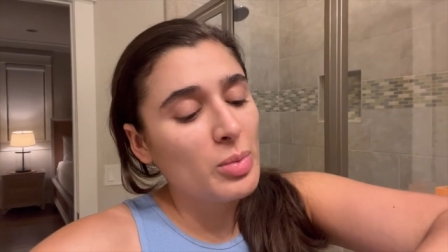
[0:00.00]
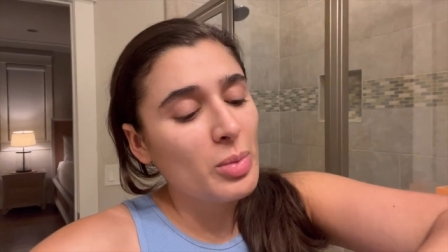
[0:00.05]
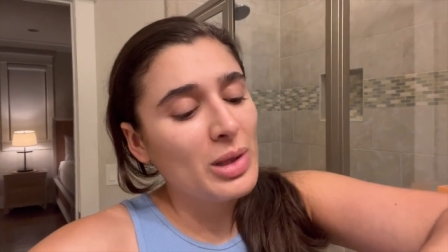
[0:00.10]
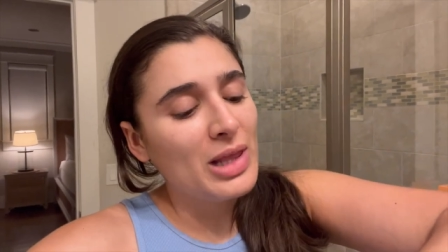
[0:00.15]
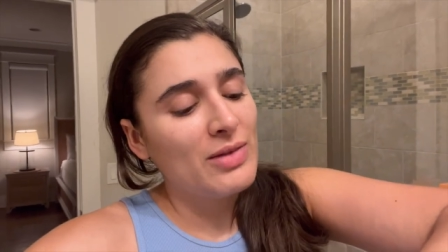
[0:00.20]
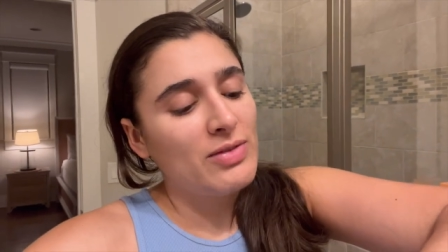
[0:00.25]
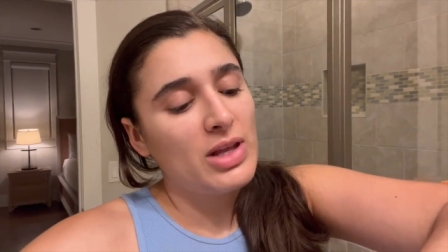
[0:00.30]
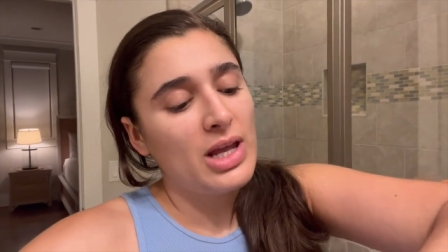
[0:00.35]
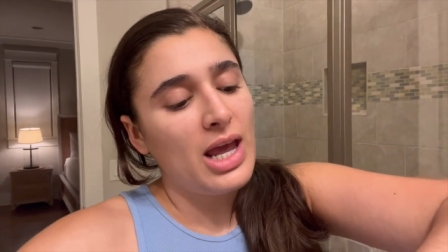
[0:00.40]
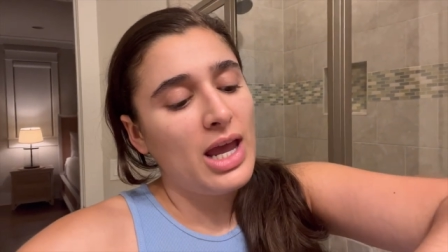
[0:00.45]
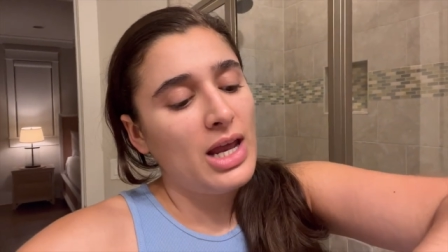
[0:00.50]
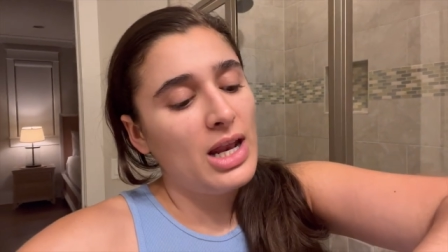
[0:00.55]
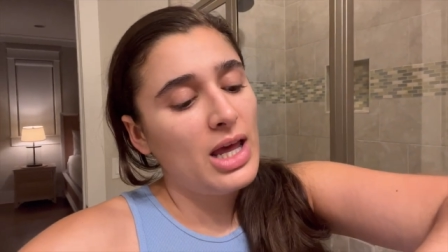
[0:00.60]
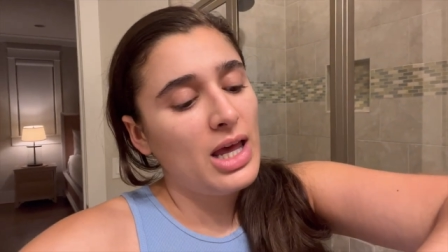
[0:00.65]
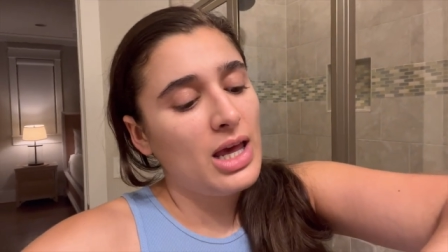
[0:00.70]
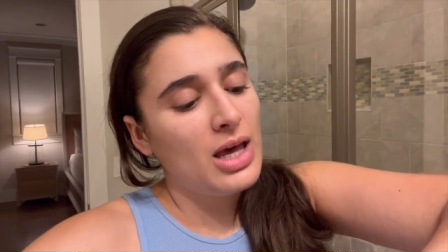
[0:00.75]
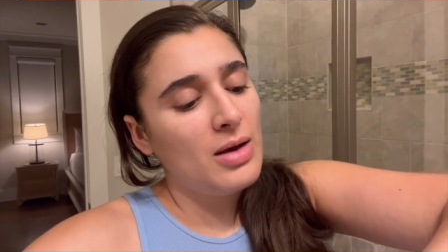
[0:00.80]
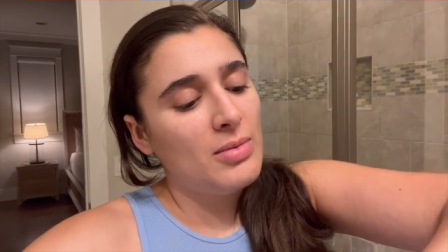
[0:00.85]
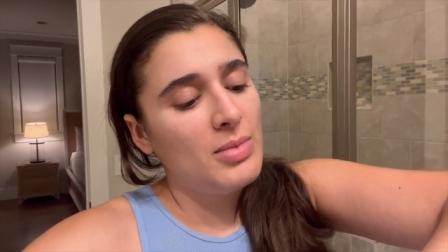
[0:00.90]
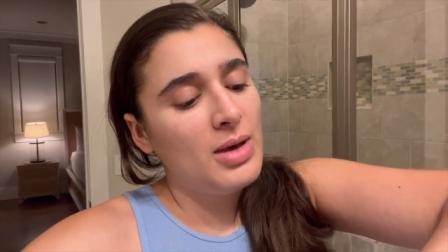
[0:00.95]
We left at 8
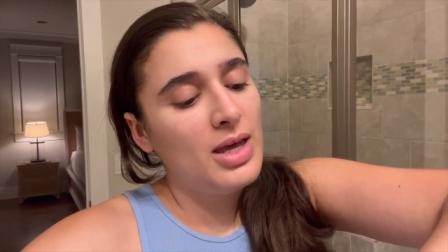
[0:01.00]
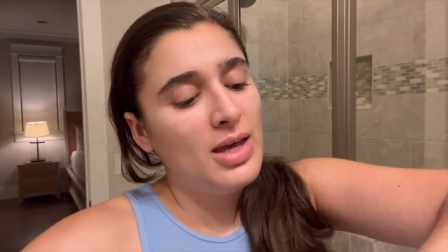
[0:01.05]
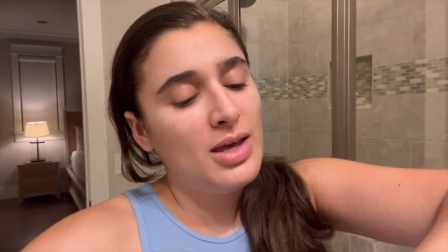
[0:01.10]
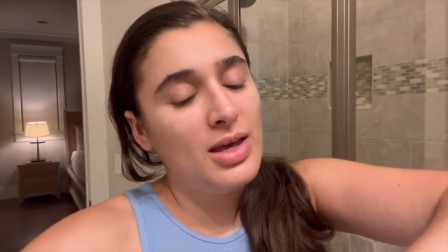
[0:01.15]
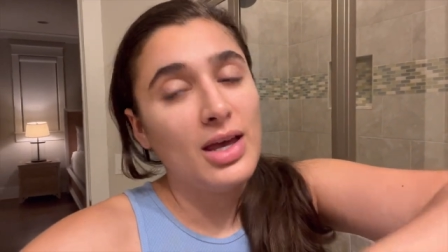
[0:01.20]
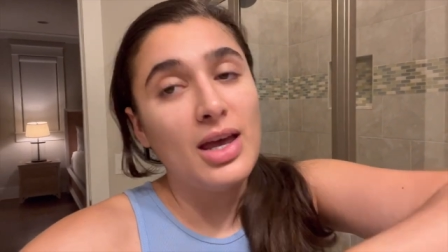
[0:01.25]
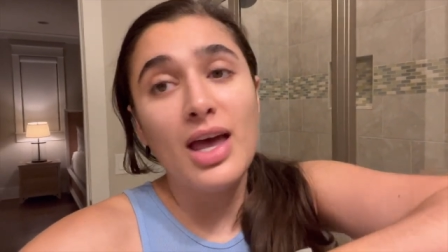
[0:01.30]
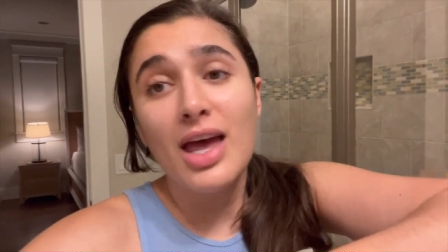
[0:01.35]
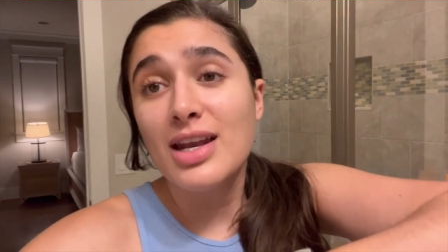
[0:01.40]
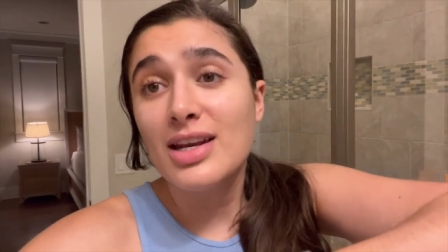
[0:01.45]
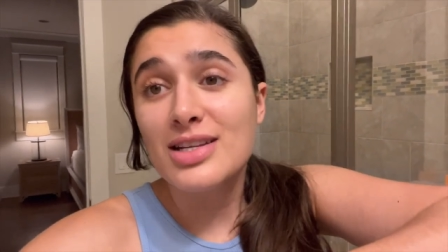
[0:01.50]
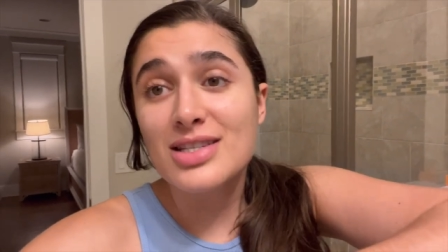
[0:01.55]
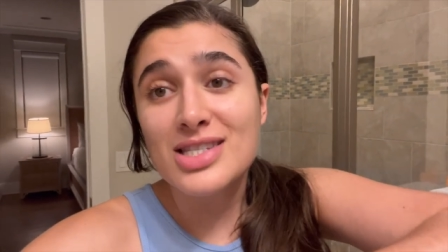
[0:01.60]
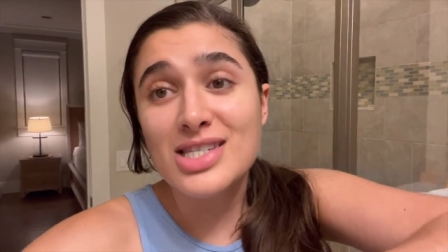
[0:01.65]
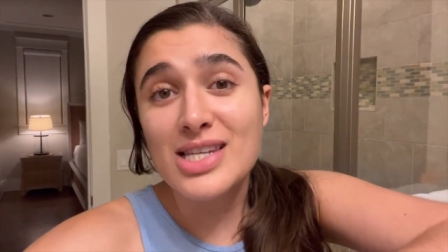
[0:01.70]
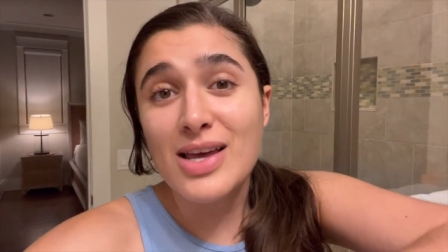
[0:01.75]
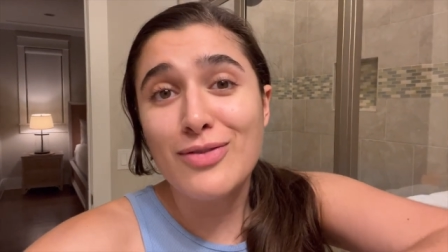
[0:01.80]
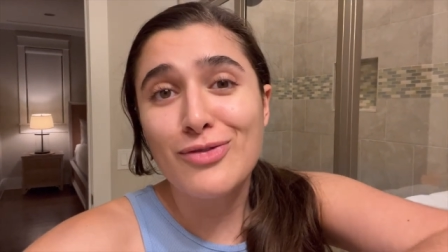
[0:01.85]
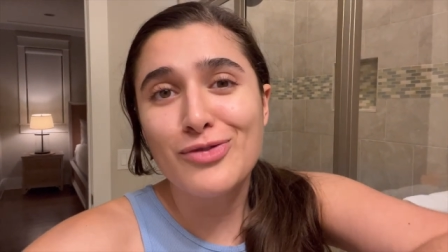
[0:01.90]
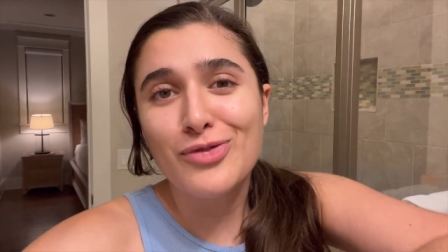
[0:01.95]
a.m. and it's
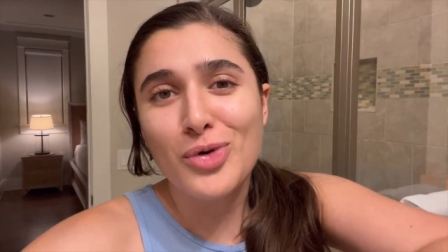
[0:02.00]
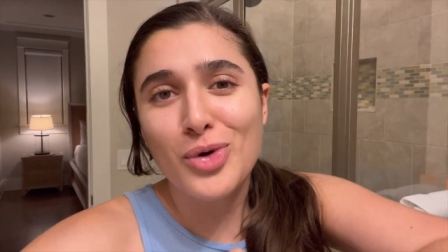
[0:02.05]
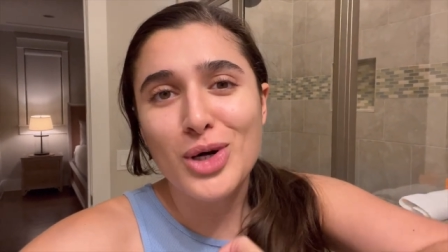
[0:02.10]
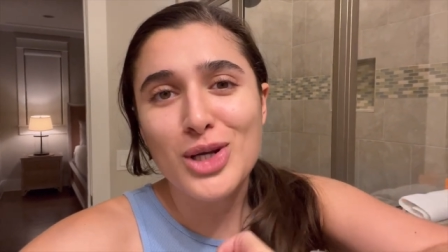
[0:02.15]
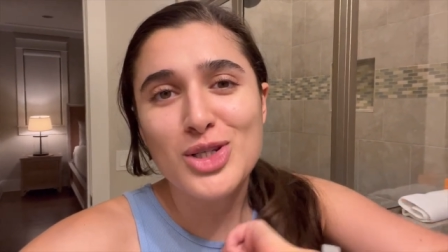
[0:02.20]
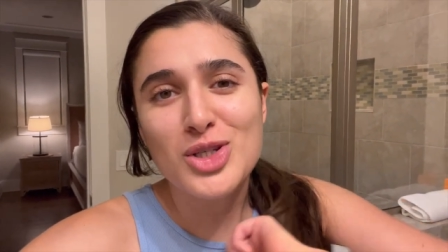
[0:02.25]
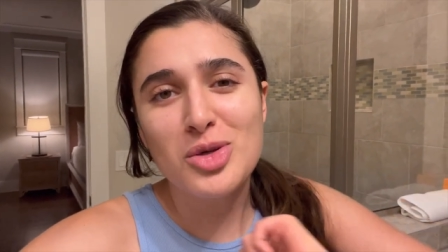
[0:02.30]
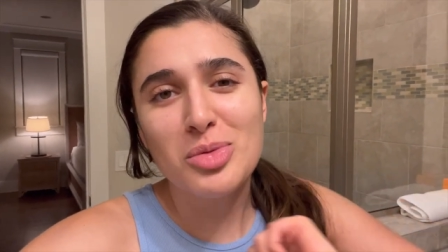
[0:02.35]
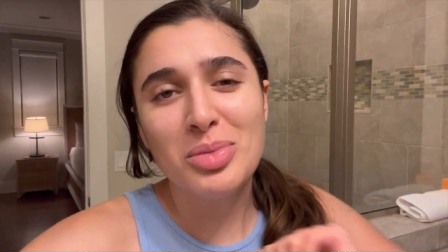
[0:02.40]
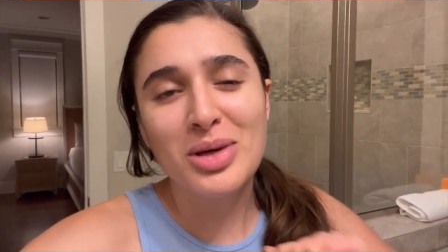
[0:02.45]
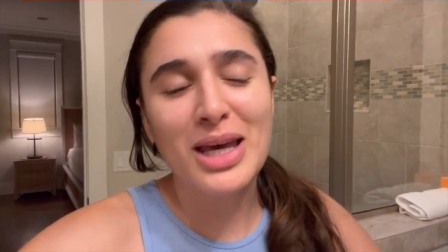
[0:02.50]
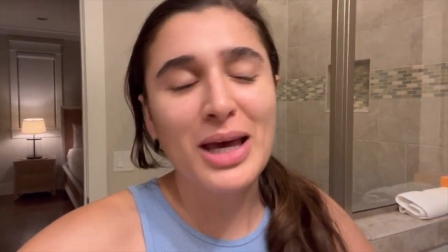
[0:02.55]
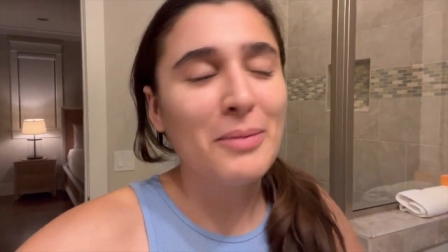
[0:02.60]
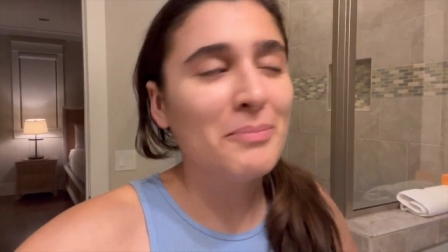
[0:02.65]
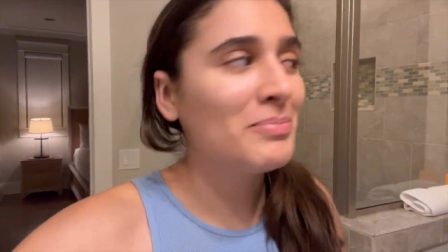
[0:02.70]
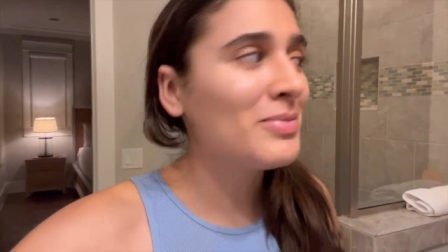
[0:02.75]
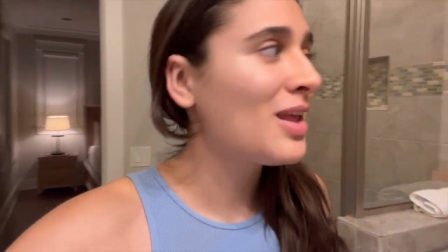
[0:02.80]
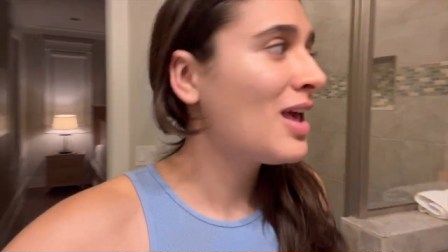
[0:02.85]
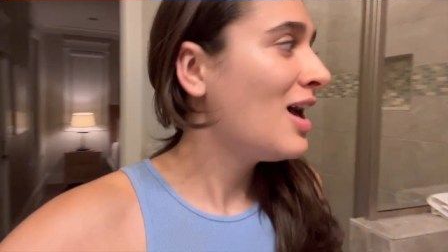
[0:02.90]
7.42 p.m.